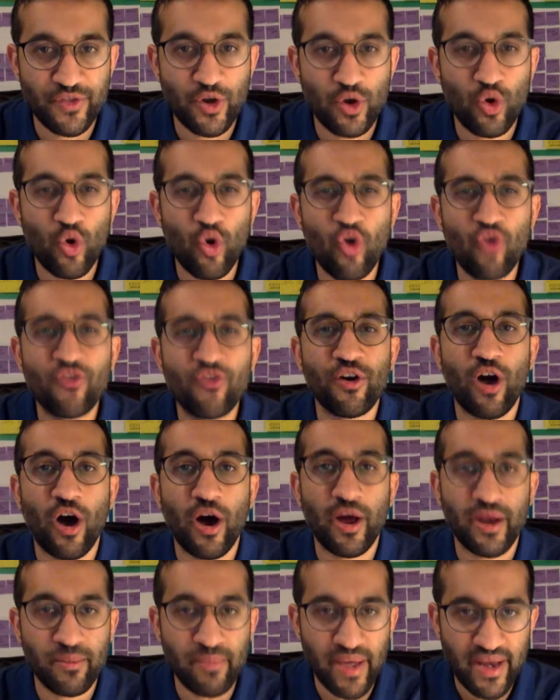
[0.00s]
They're
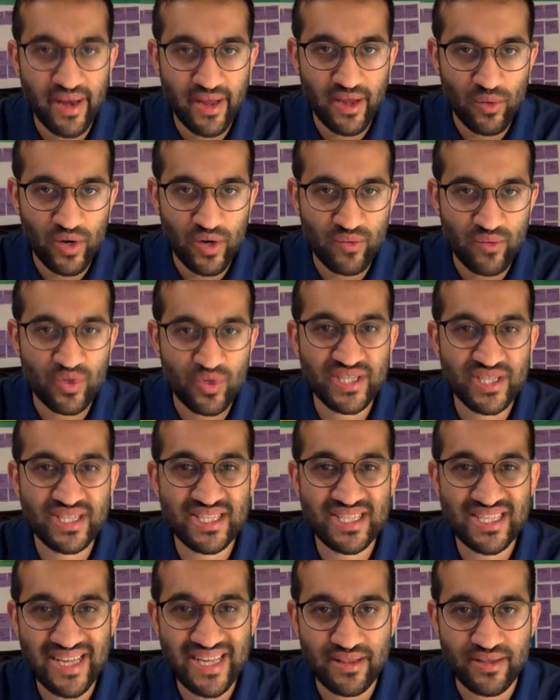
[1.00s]
over-automating, and we're
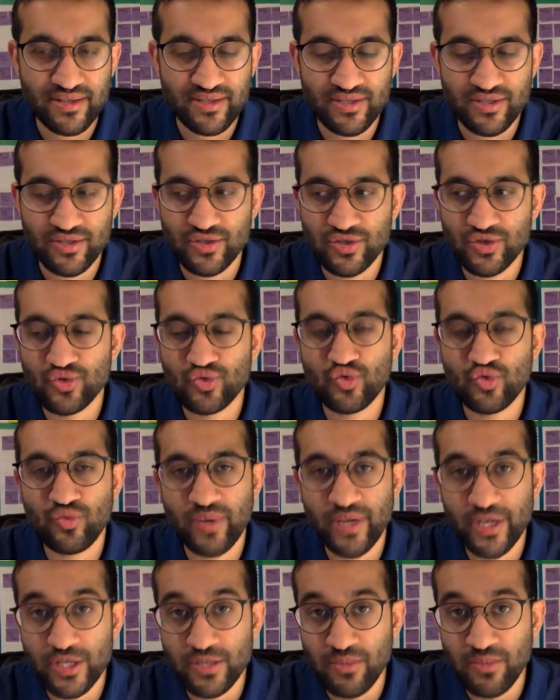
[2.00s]
seeing this. There's too
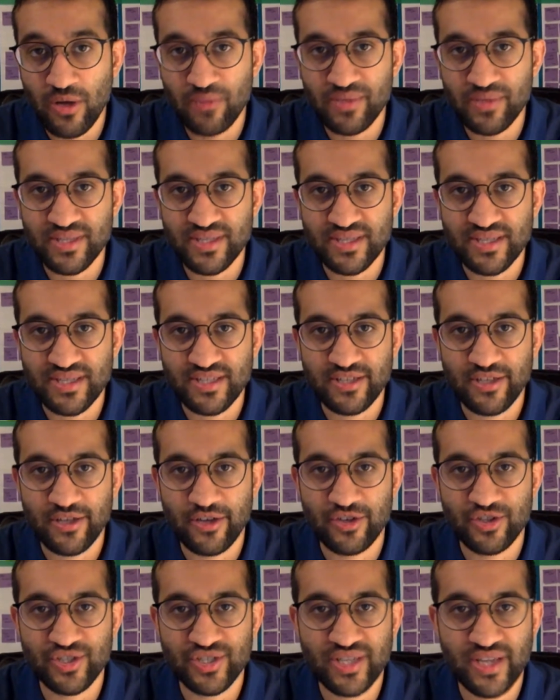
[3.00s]
many small businesses
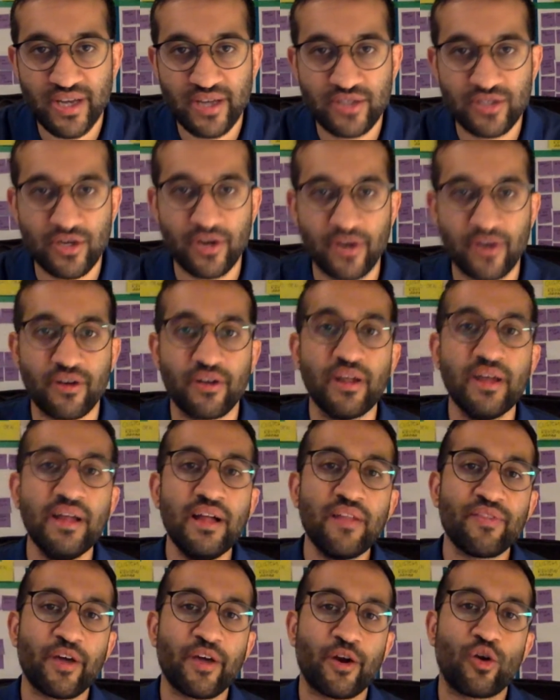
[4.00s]
that are just getting started
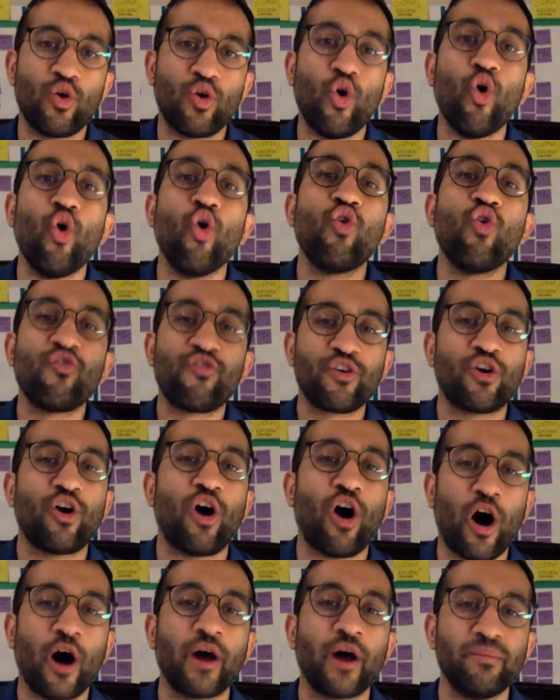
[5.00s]
that are
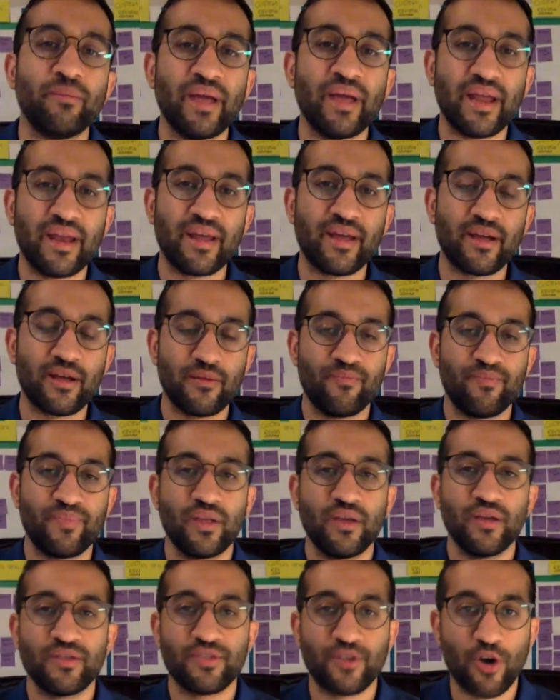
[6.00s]
over-automating.
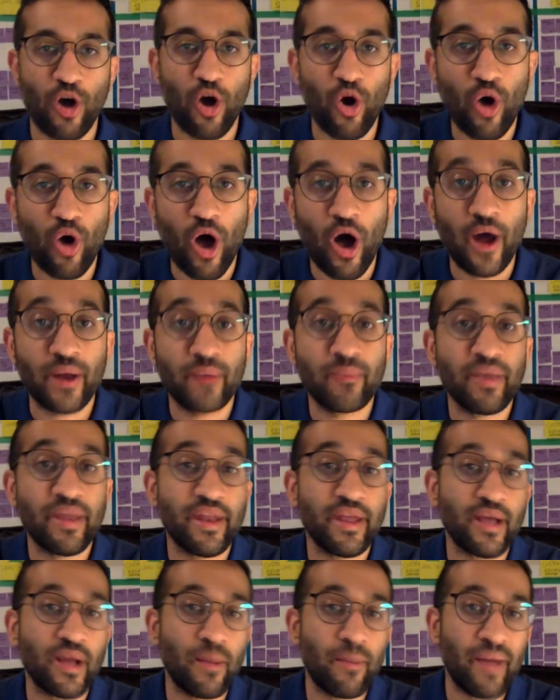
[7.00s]
They're
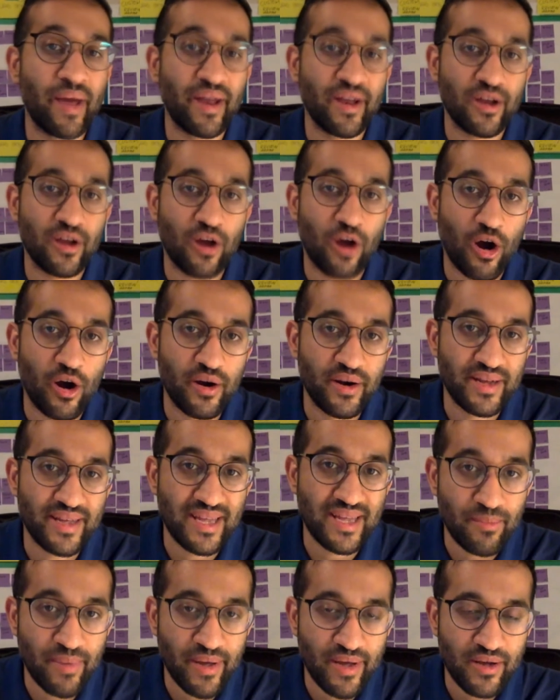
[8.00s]
automating abandoned cart
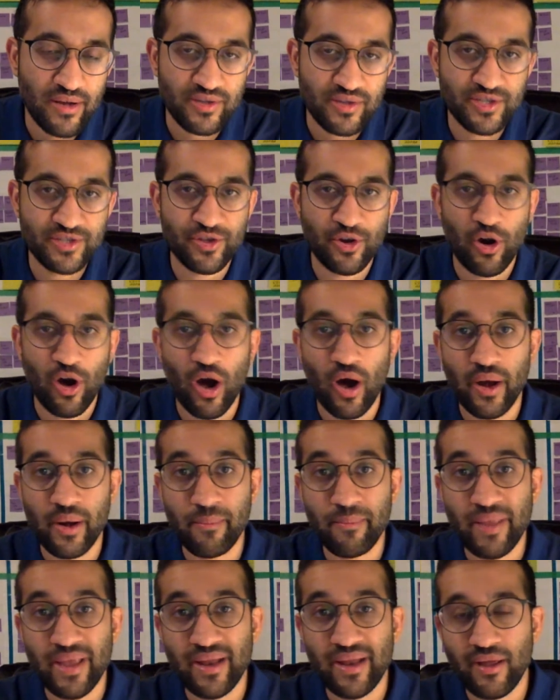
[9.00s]
emails. They're
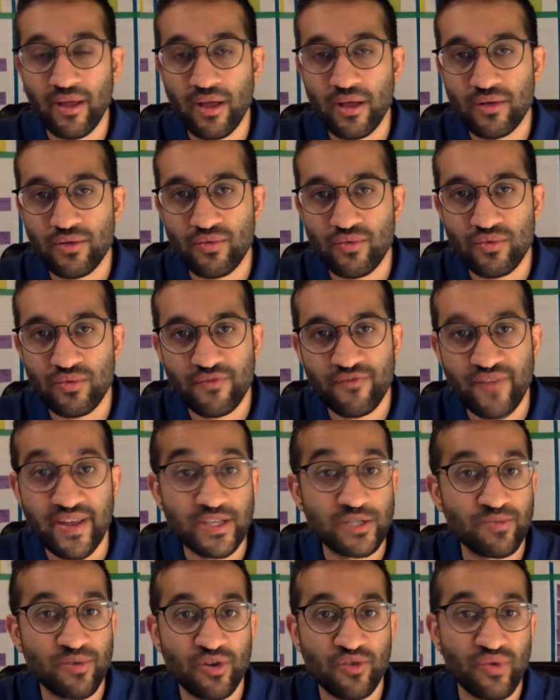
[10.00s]
automating
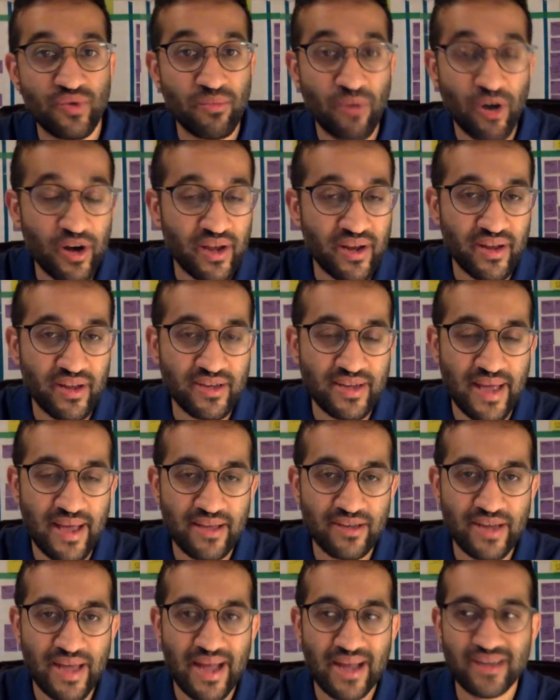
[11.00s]
Facebook remarketing
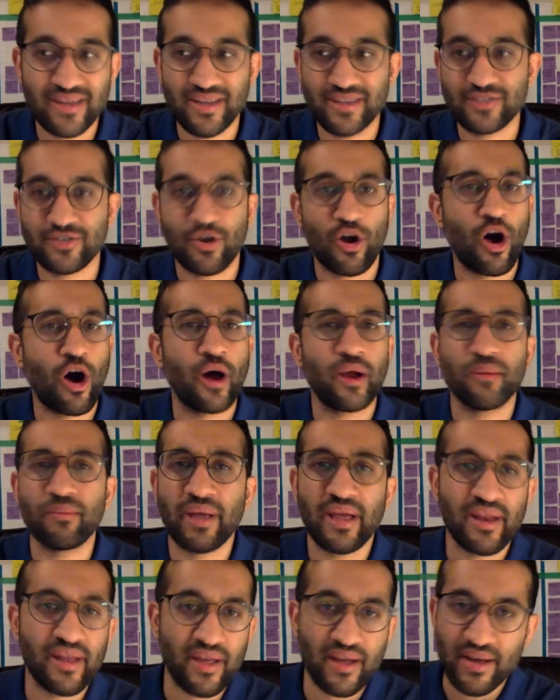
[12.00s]
tactics. They're
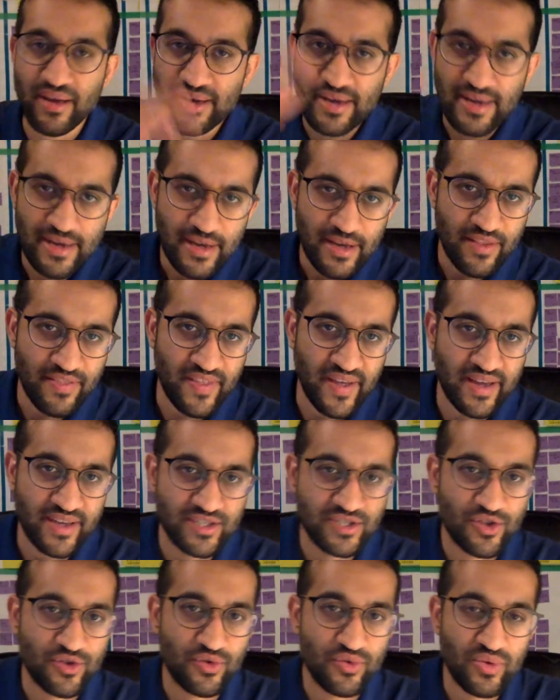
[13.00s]
automating
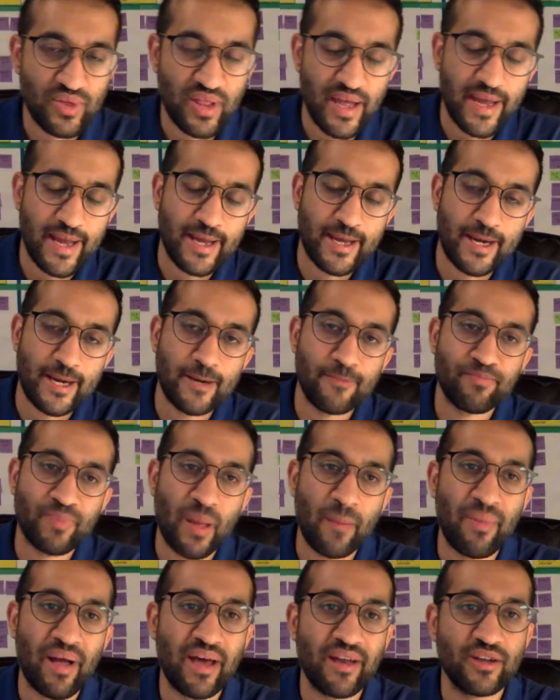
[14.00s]
things through like
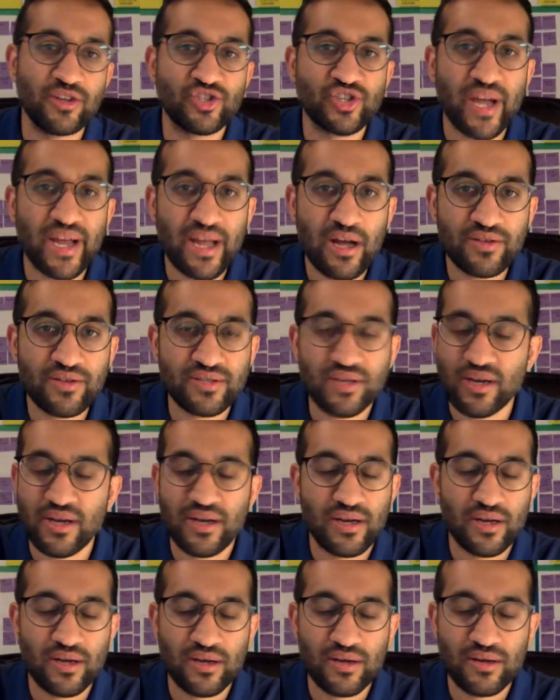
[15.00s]
abandoned checkouts,
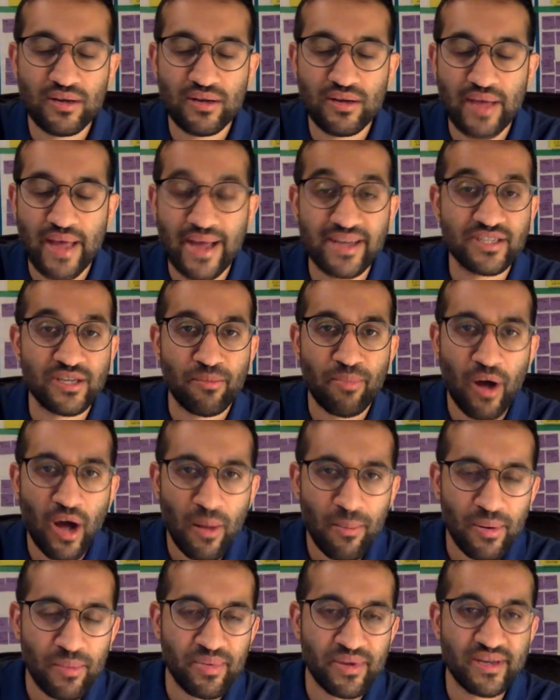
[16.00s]
exit
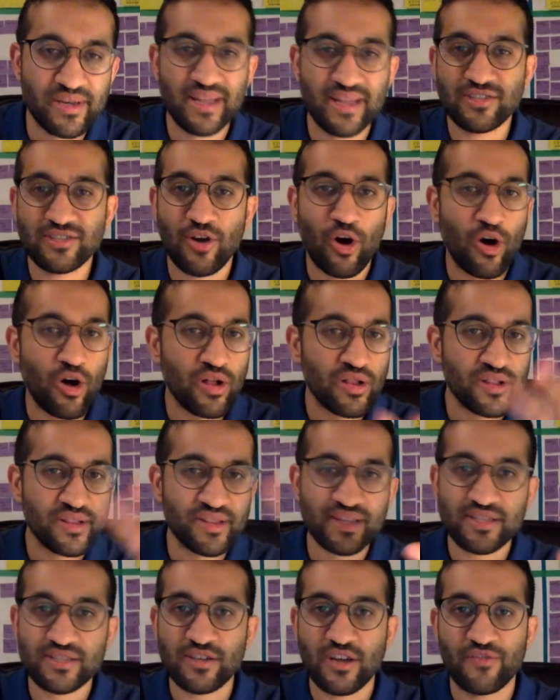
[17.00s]
pop-up intents. All
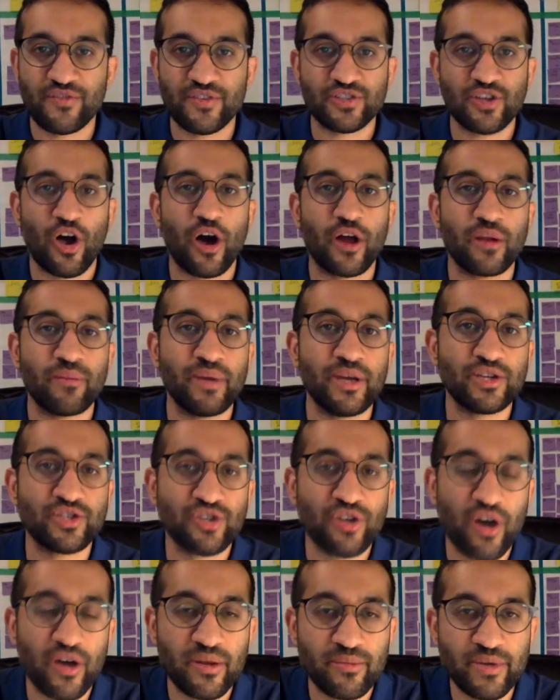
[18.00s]
of this stuff is
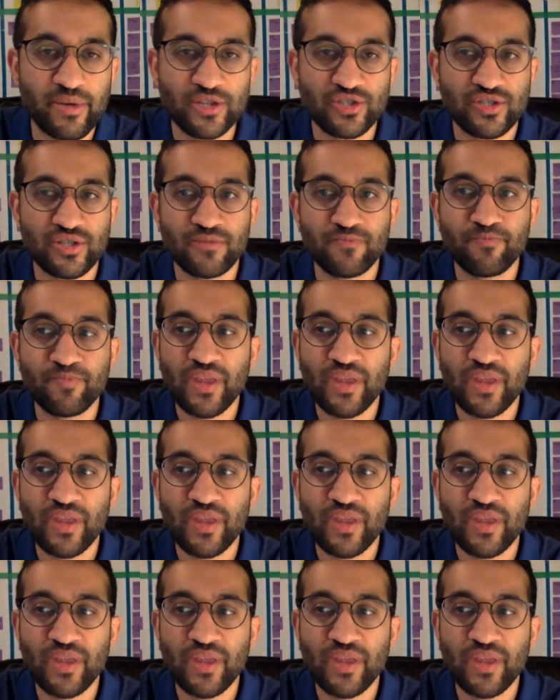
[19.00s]
automation.